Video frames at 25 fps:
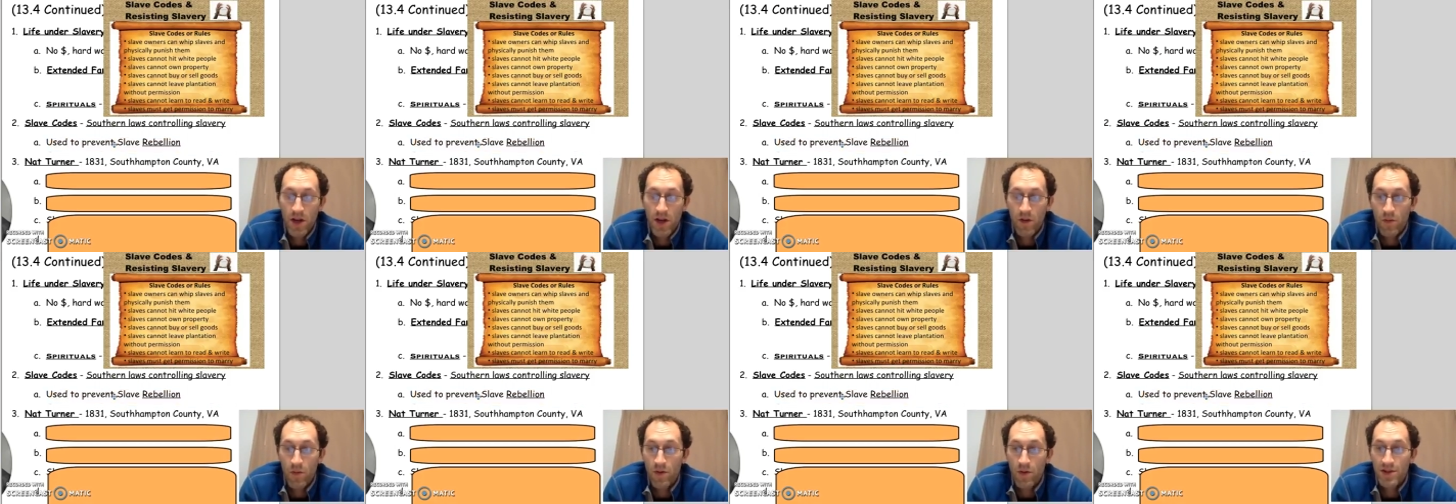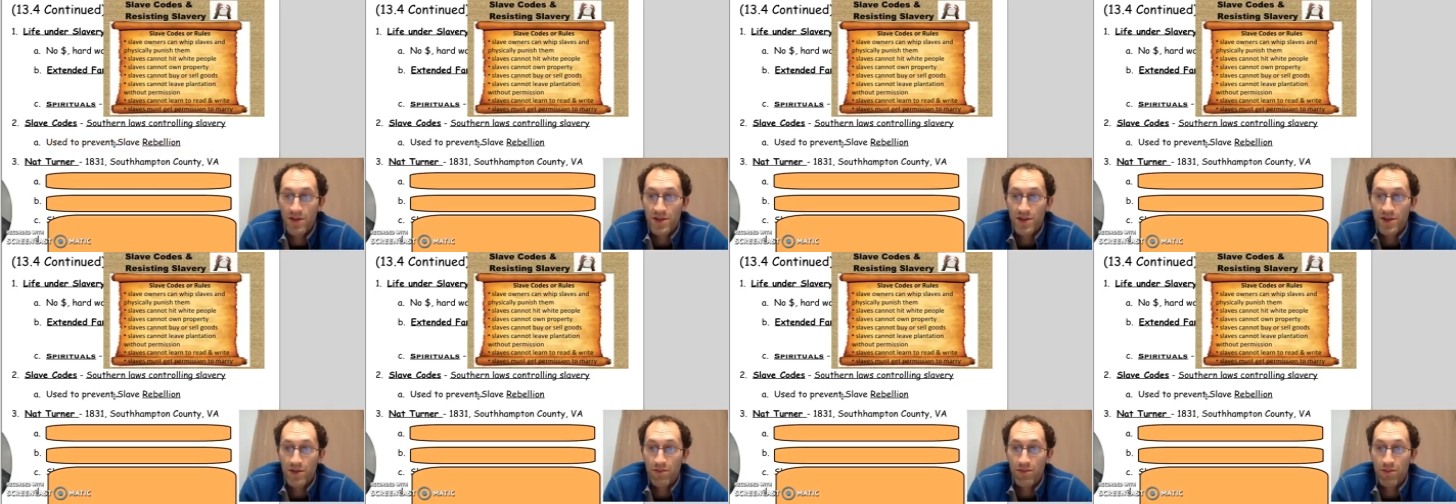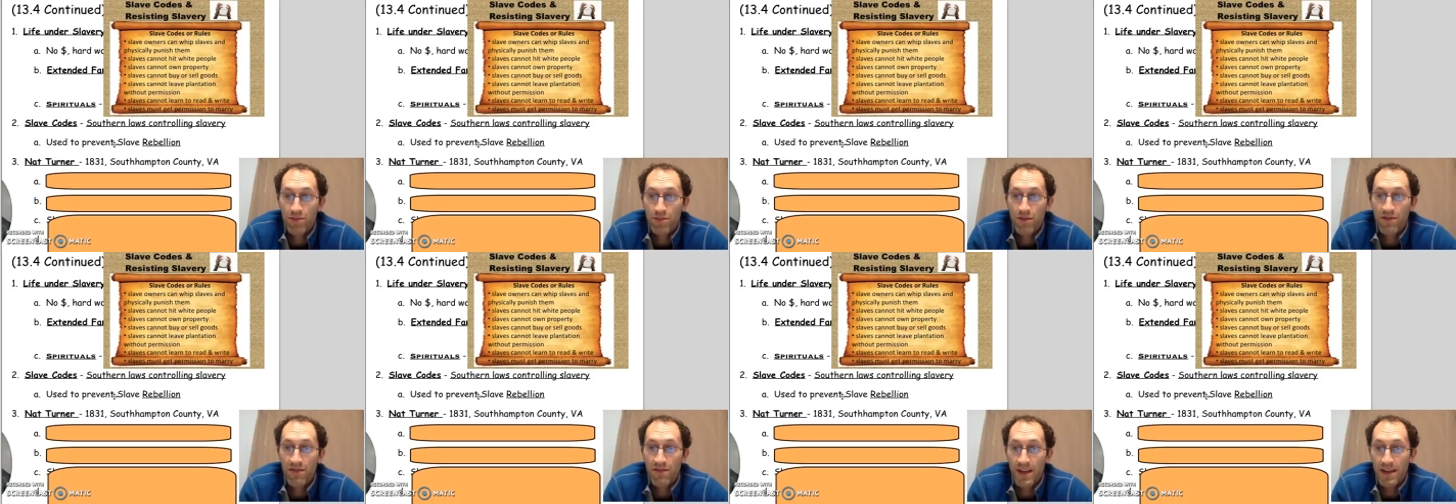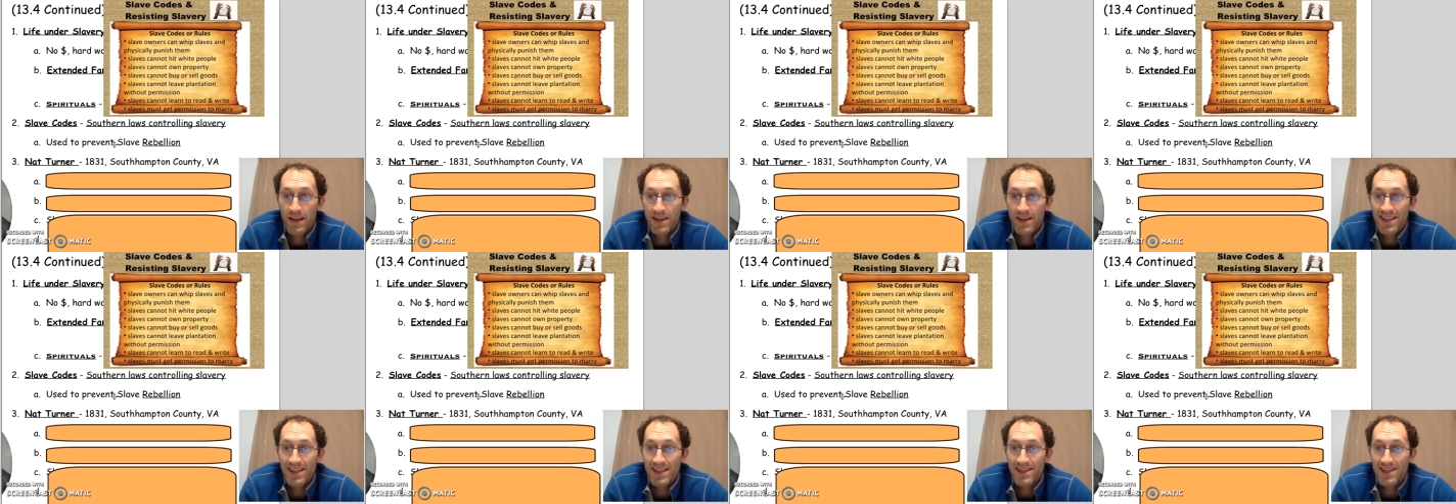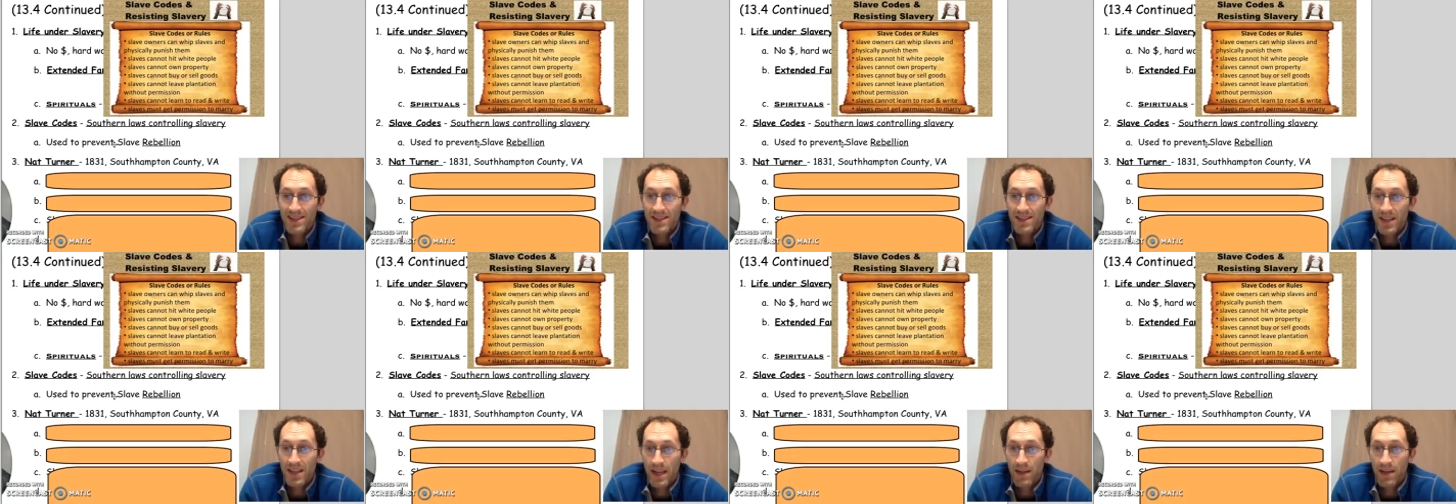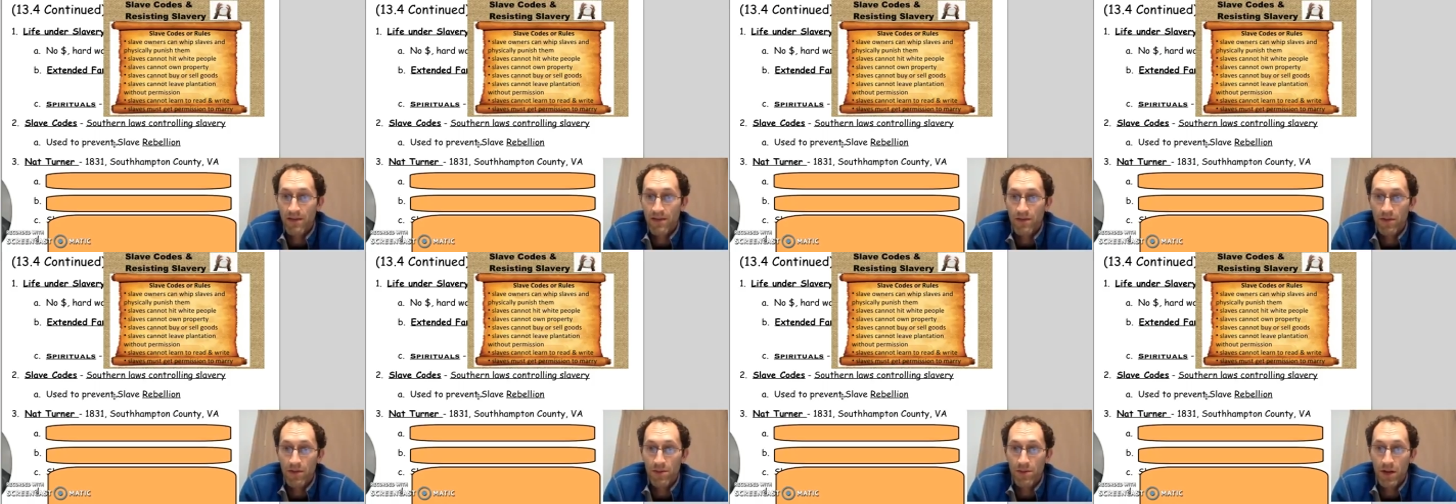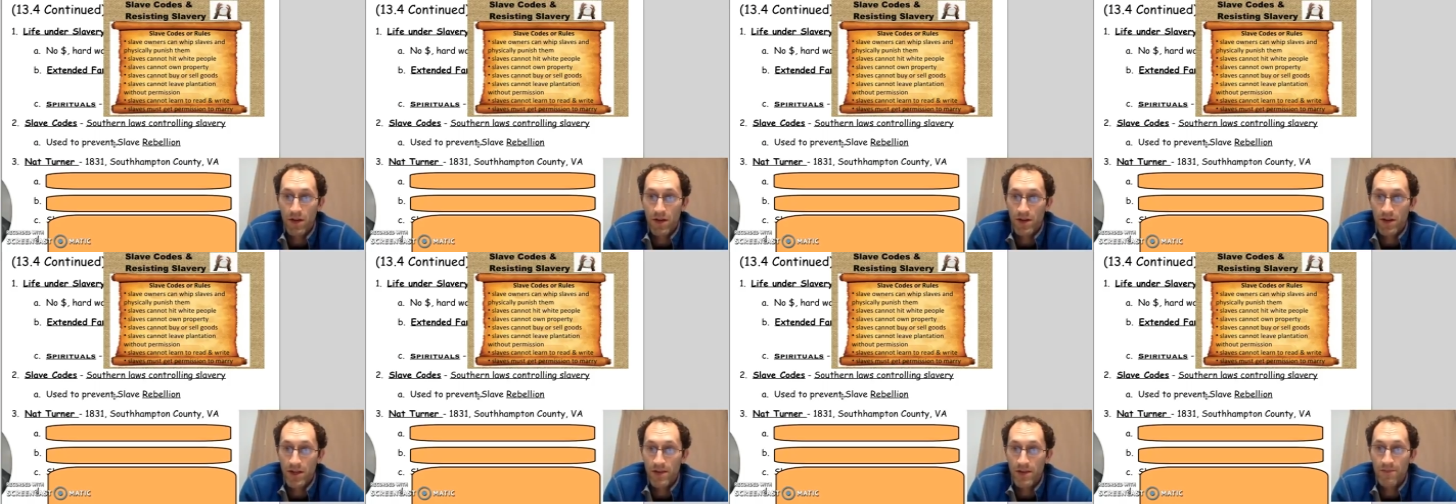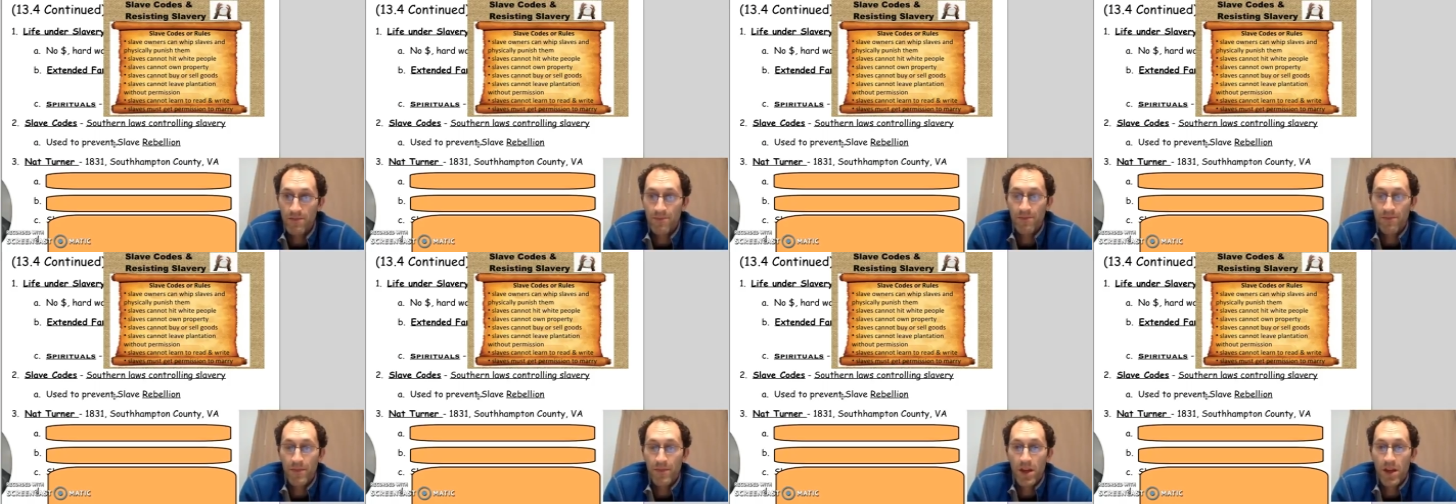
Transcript: was to prevent slave rebellion.